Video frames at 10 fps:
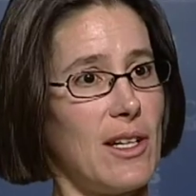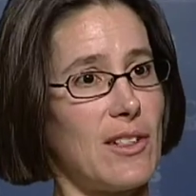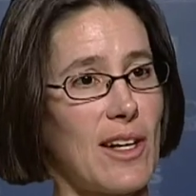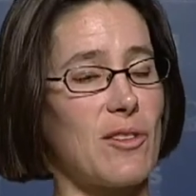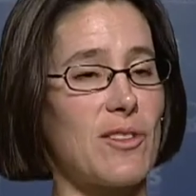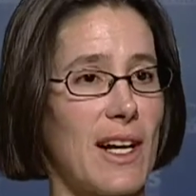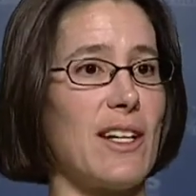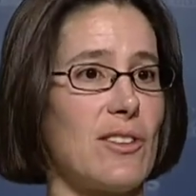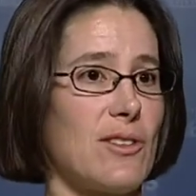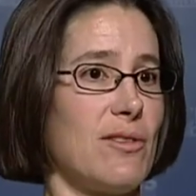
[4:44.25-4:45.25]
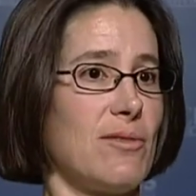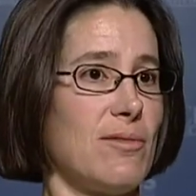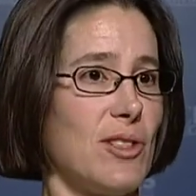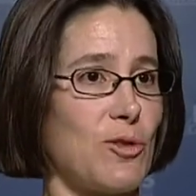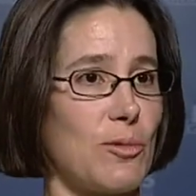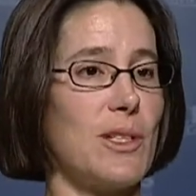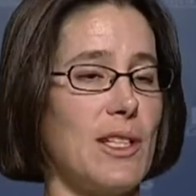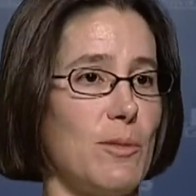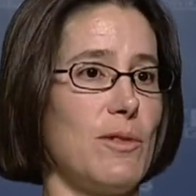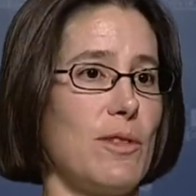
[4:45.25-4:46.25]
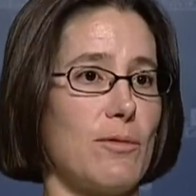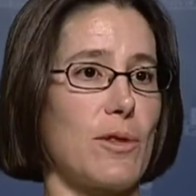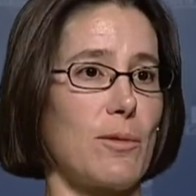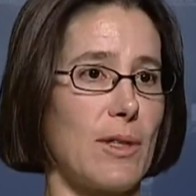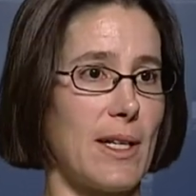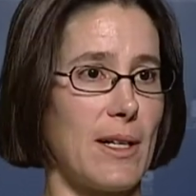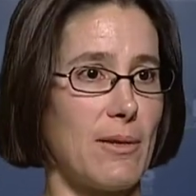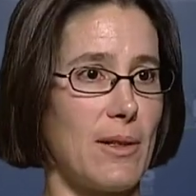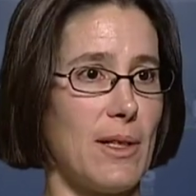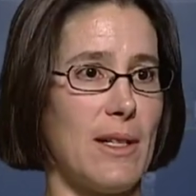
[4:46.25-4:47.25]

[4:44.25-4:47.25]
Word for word: is how science is really moving forward now.